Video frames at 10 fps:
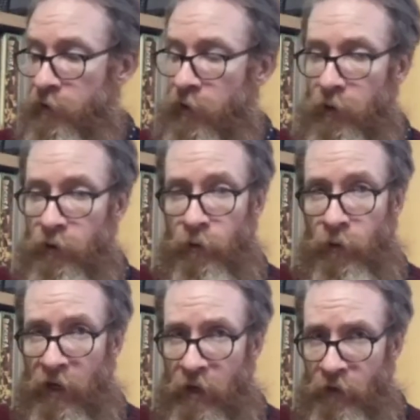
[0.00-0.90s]
I know some of
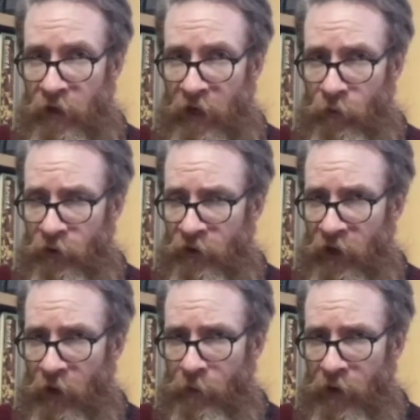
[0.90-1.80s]
the Hairy Game Lords
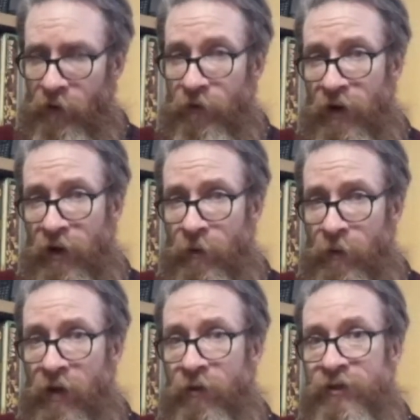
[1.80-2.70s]
aren't a big fan of the
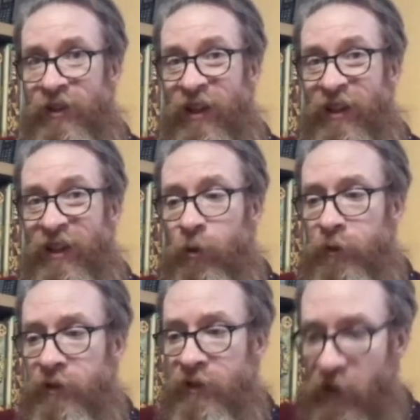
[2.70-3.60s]
maths, so that will help
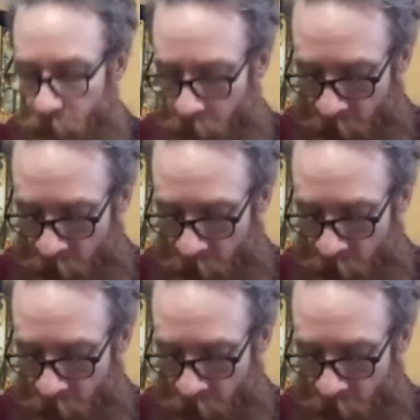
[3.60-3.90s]
us out.